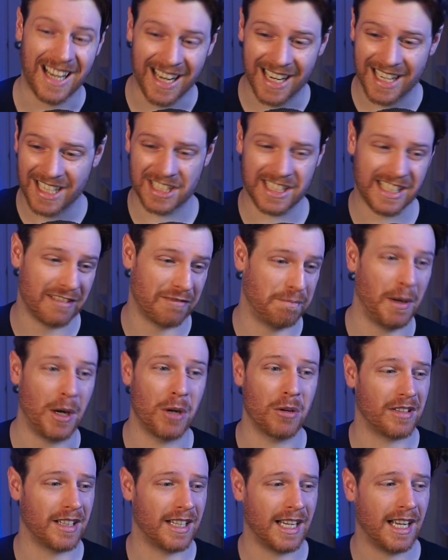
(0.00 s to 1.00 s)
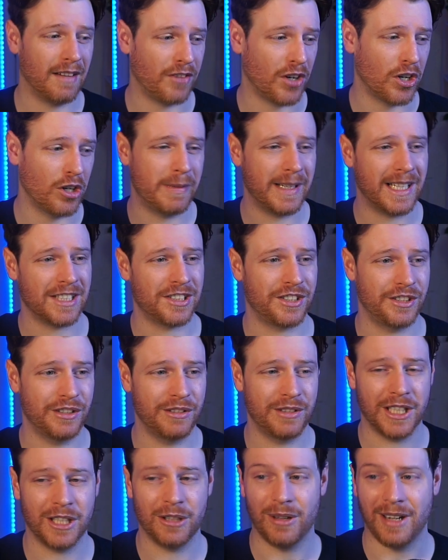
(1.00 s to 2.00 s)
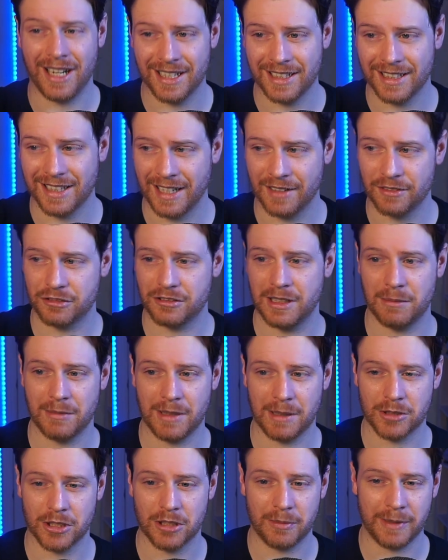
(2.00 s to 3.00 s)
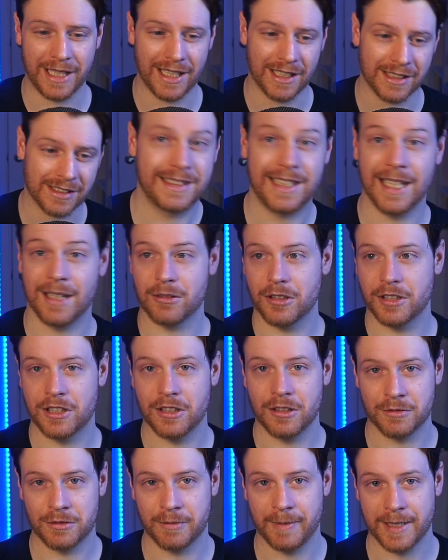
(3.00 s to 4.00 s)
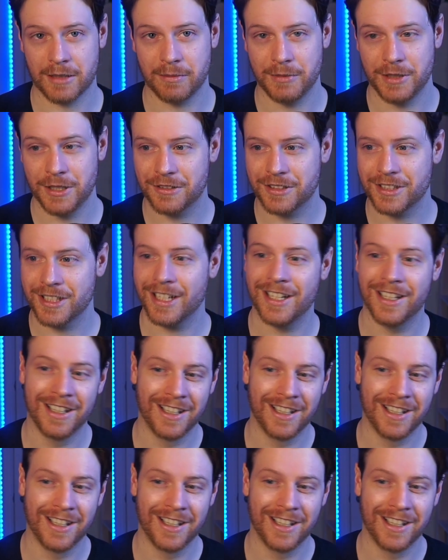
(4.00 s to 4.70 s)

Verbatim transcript: I actually have both. I have OBS Studio and I have Streamlabs OBS downloaded onto my computer.